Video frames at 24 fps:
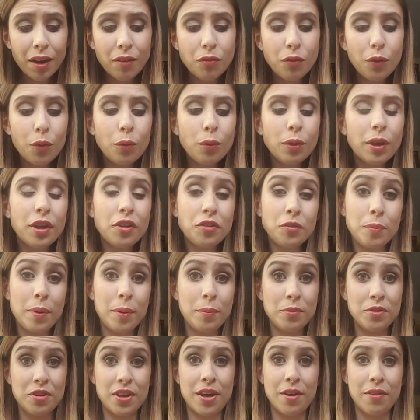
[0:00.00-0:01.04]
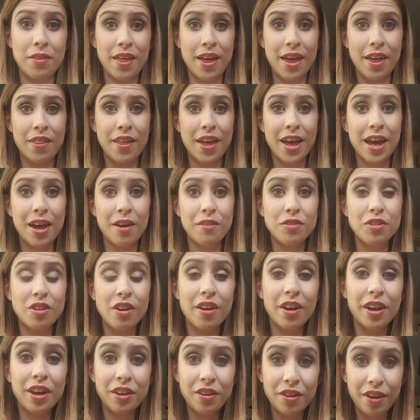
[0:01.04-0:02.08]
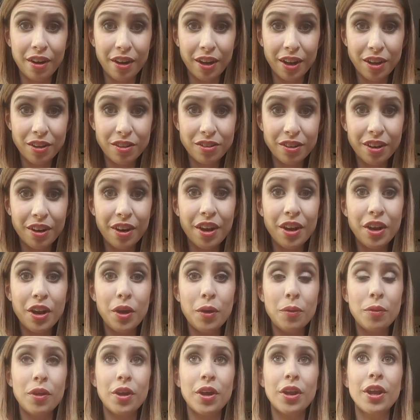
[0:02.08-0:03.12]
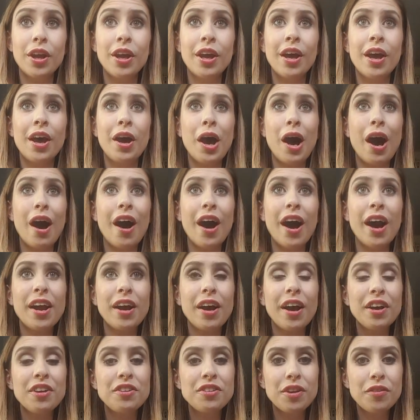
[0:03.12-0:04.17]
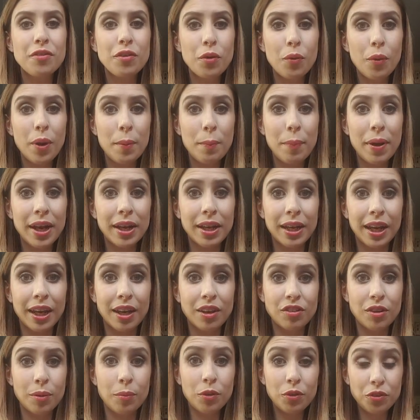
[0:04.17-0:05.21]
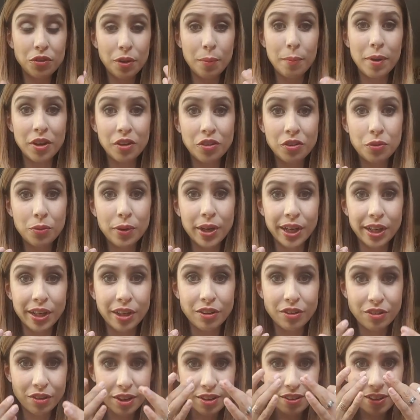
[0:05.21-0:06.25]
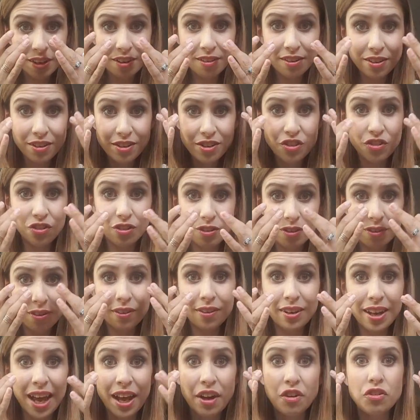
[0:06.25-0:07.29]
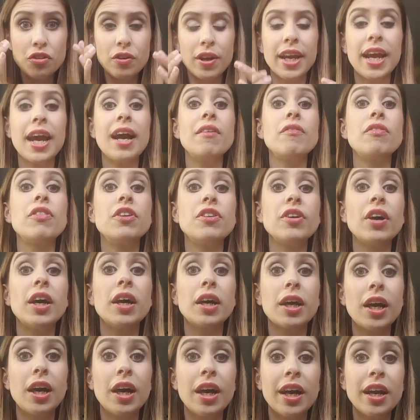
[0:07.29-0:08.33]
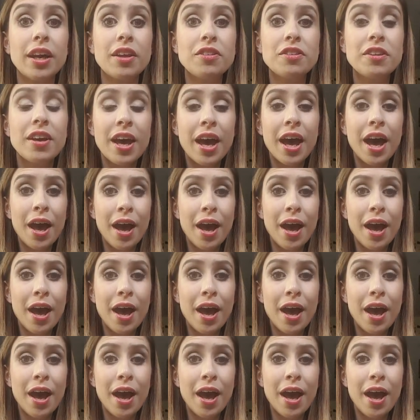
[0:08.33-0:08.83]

for all those mums out there that have tired eyes, and I know that I suffer quite badly because I'm also Mediterranean, so I tend to naturally have the dark eyes.